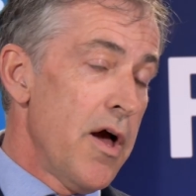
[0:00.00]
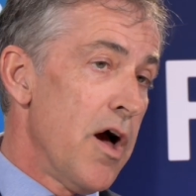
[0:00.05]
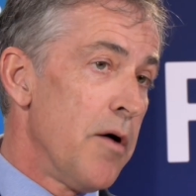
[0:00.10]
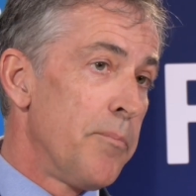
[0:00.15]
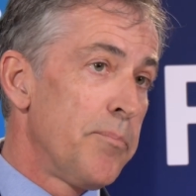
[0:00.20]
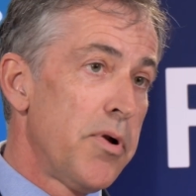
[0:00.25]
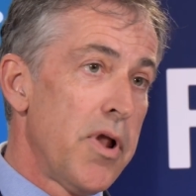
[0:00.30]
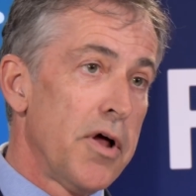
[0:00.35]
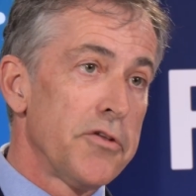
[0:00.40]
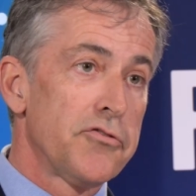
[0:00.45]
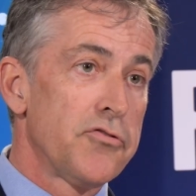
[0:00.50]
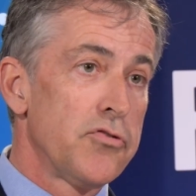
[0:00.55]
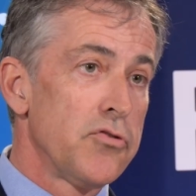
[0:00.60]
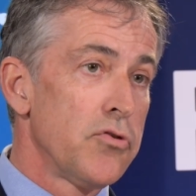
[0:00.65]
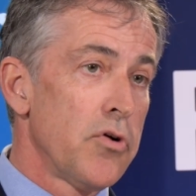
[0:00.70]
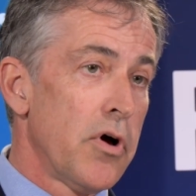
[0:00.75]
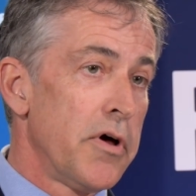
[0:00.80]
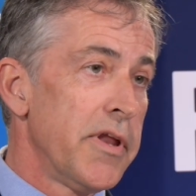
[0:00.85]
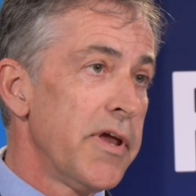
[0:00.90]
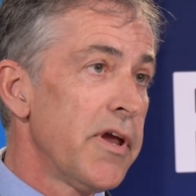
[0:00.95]
a
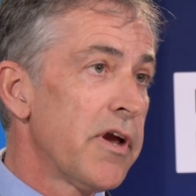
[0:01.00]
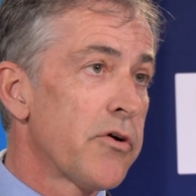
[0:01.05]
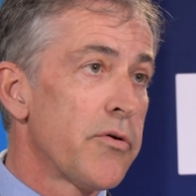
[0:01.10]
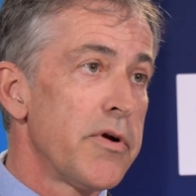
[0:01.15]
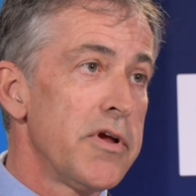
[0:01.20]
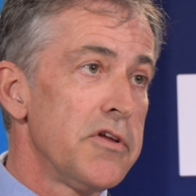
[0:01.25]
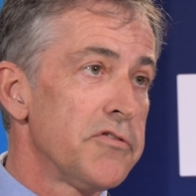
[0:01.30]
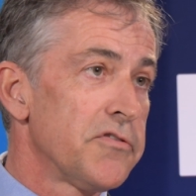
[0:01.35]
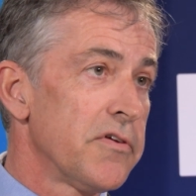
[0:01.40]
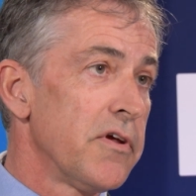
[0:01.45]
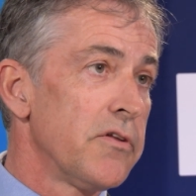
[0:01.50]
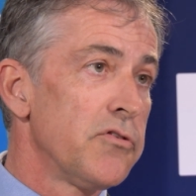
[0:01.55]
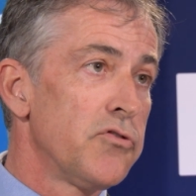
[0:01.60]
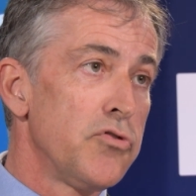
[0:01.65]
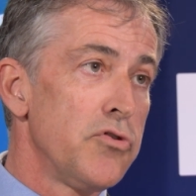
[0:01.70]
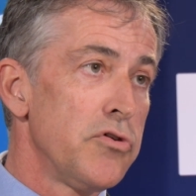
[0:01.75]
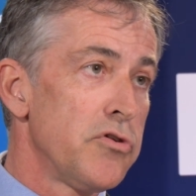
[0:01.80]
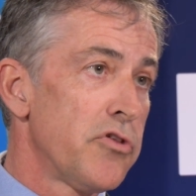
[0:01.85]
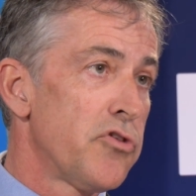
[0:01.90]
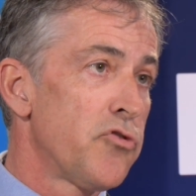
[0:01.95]
plateau, an increasing
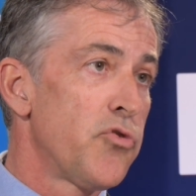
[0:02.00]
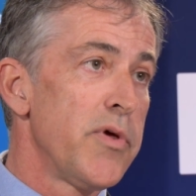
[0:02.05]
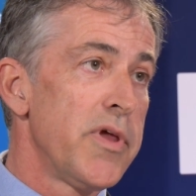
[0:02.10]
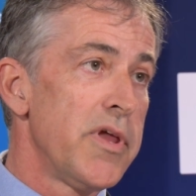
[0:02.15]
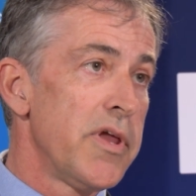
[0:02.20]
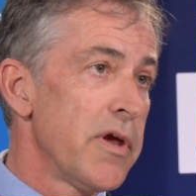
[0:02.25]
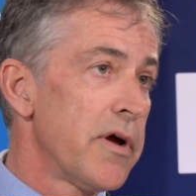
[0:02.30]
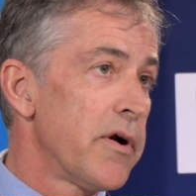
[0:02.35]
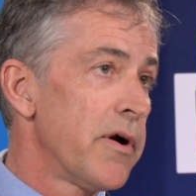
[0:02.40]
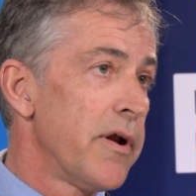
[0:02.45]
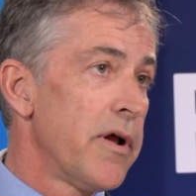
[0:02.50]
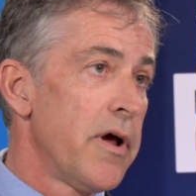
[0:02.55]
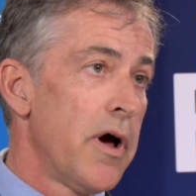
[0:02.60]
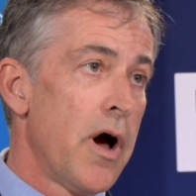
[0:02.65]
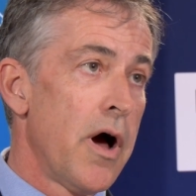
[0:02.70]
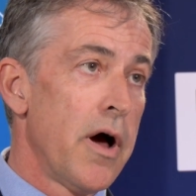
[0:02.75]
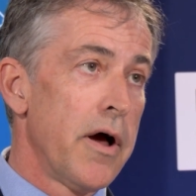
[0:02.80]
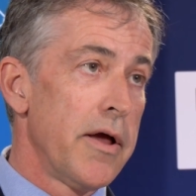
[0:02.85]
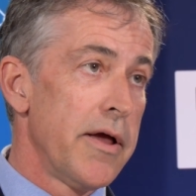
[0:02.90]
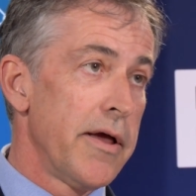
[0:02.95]
2 to 3
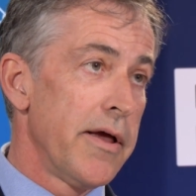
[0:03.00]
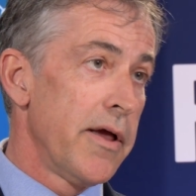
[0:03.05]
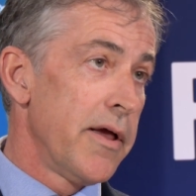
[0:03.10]
year